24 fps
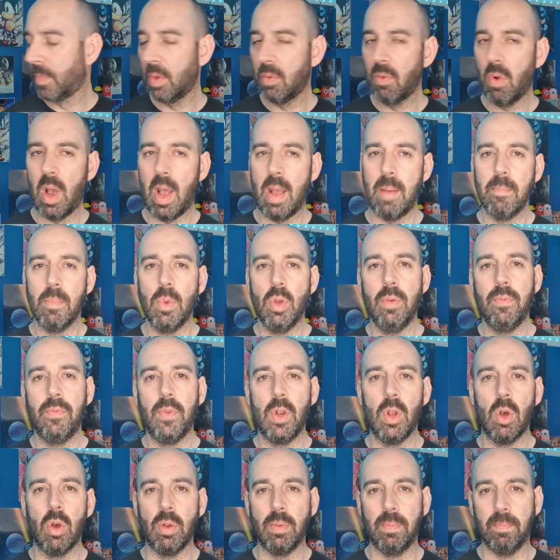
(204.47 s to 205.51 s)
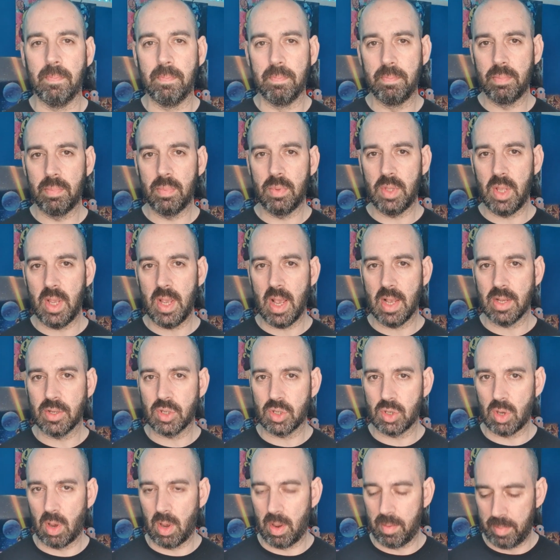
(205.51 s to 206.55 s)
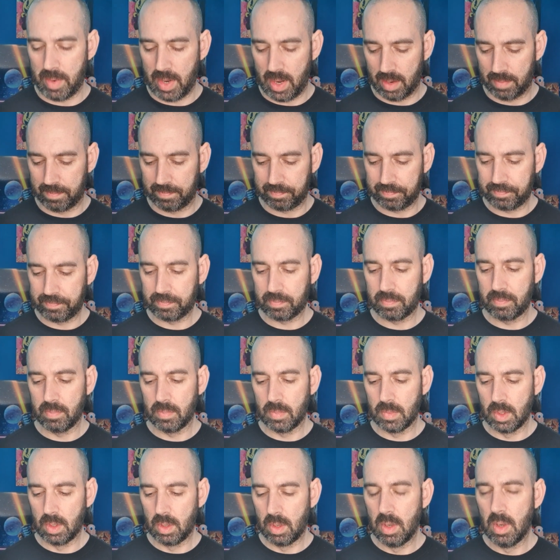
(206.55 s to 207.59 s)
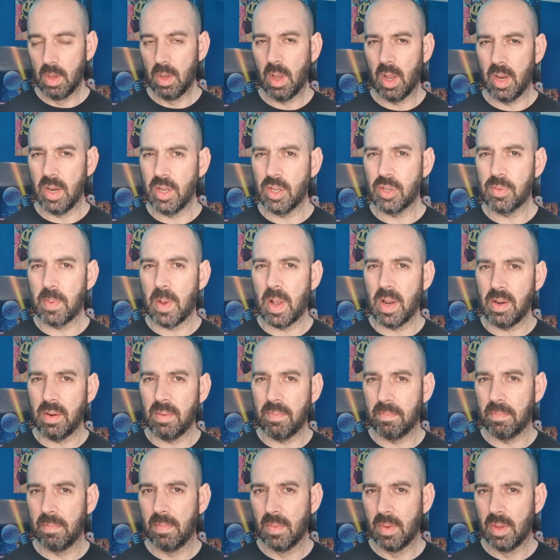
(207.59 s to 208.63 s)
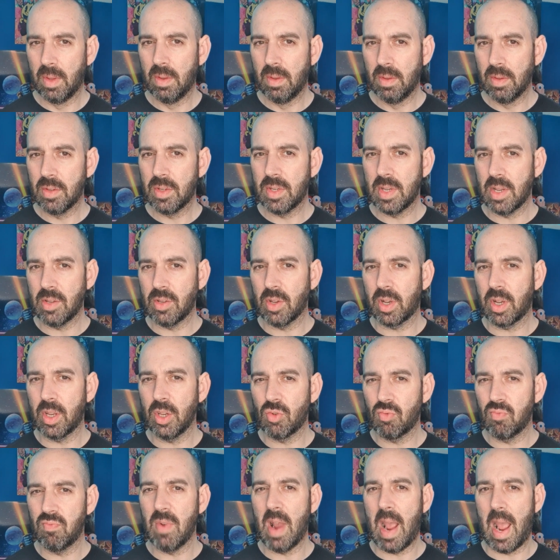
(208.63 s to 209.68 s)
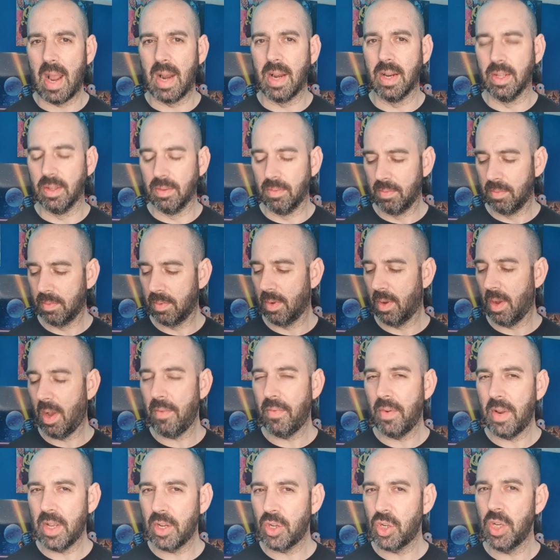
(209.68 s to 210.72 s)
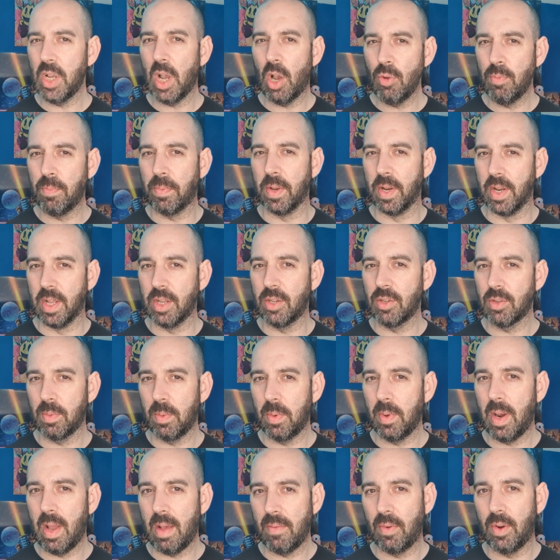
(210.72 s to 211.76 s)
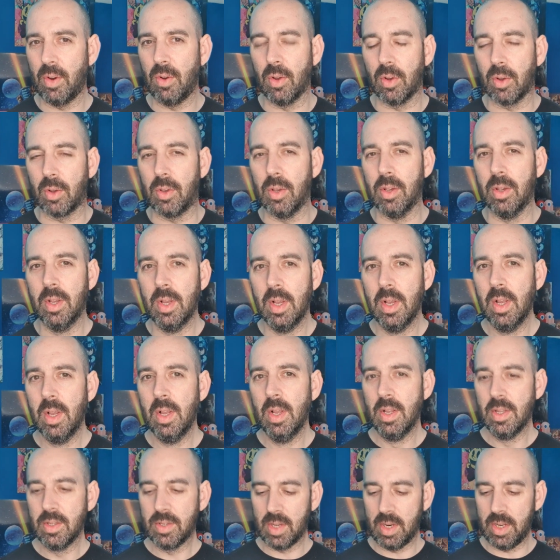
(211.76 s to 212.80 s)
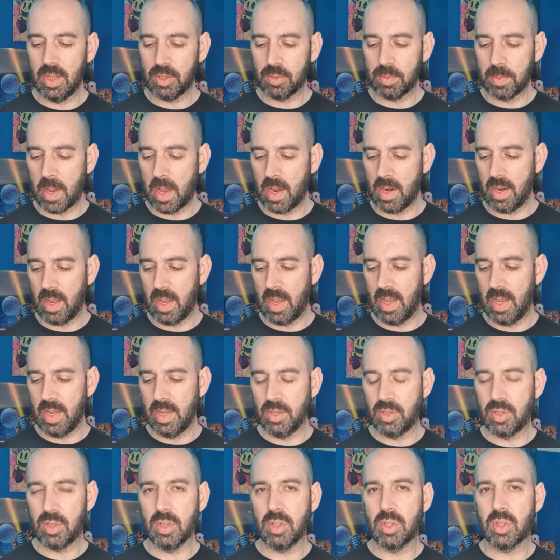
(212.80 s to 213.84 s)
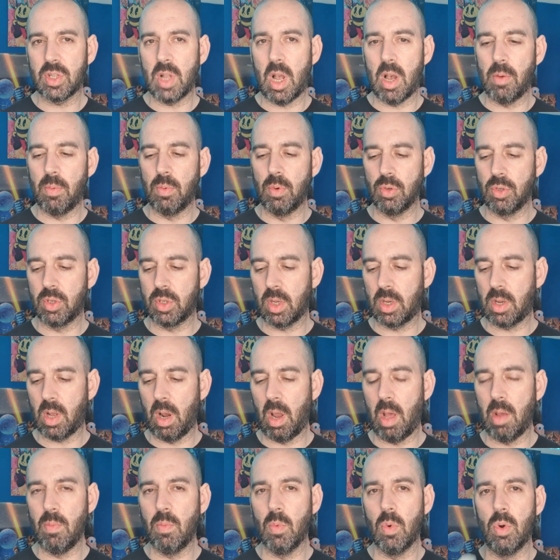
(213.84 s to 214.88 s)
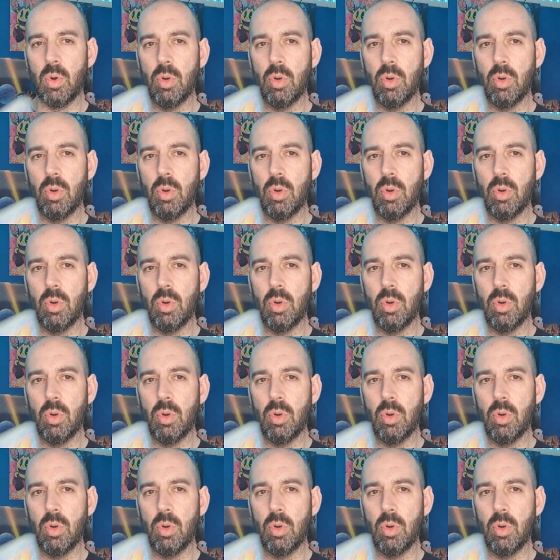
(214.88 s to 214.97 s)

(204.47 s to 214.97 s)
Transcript: Right, moving on. DS time now. And this one sounds like it's rattling. I haven't actually opened this, so we'll have a look. So this one is Star Wars The Clone